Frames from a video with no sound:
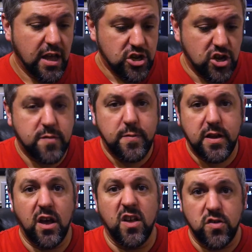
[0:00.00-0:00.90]
Just
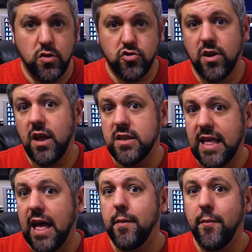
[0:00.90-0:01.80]
because you train in
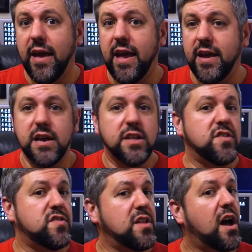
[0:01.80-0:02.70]
MMA
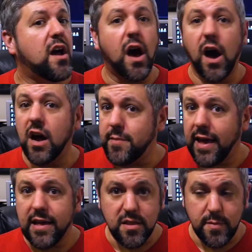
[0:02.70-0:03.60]
does not
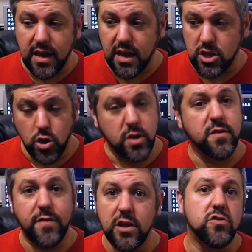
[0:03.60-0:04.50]
automatically mean you can
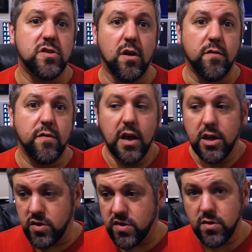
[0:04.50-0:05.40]
defend yourself.
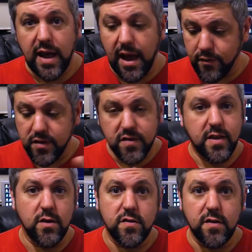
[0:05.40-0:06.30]
You still have
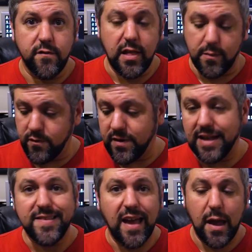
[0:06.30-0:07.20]
skills to develop. You've
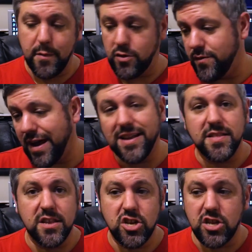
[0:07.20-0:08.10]
got timing, you've got
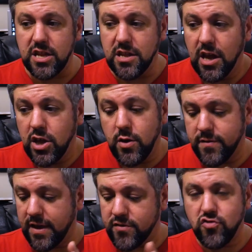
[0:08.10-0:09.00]
conditioning, you
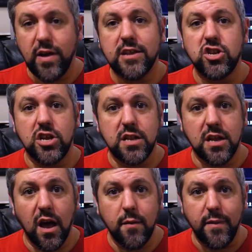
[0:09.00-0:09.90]
have to have strategy in
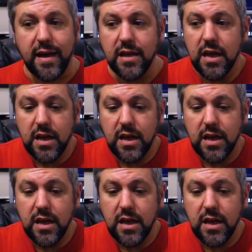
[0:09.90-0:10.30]
combat.